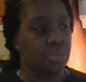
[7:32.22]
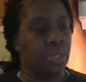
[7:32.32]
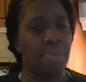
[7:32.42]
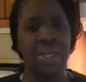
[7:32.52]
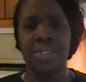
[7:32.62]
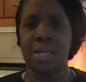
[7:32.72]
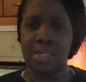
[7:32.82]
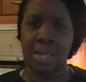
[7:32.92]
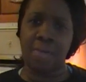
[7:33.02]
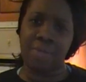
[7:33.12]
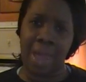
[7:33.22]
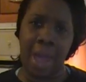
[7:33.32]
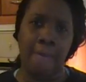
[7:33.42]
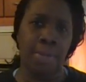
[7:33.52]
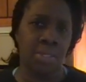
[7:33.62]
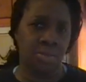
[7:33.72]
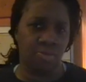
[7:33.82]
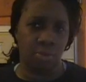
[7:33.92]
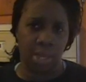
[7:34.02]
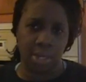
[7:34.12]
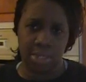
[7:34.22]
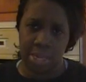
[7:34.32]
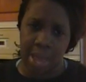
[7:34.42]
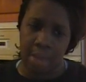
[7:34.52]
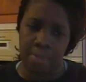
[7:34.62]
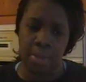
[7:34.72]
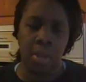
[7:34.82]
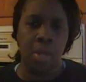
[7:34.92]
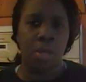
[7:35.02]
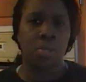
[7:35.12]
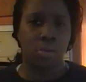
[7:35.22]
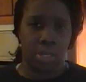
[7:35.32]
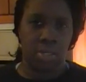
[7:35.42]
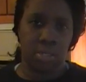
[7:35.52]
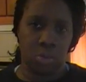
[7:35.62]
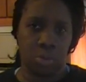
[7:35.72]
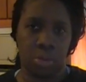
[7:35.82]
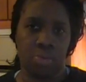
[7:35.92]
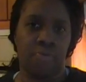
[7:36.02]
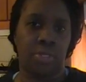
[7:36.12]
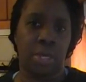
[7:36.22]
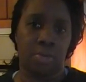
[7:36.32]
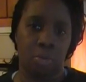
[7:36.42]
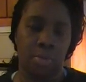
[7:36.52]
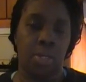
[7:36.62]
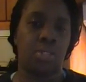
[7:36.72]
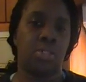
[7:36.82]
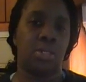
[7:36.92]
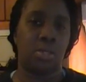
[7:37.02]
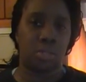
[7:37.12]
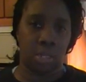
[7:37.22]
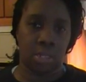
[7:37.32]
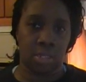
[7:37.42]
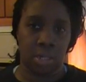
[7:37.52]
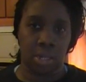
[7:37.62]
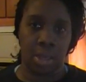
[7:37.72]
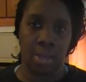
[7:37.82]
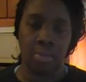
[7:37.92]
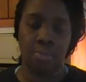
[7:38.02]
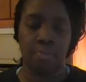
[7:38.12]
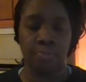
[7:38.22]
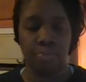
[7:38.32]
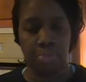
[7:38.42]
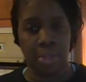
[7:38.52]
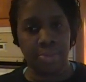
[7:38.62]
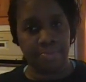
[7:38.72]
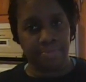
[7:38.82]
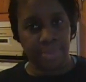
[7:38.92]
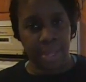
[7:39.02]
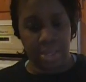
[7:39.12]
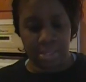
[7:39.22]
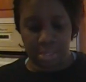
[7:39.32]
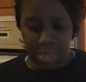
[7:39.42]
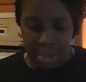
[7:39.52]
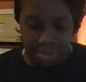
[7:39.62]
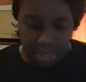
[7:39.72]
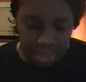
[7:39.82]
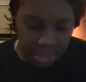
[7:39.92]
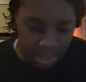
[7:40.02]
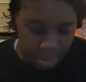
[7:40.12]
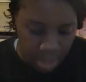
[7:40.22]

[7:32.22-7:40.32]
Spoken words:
basically say if that happens, if you get a zap, you let the soap cook for 10 more minutes and then you test it again. But that's the Zap Test.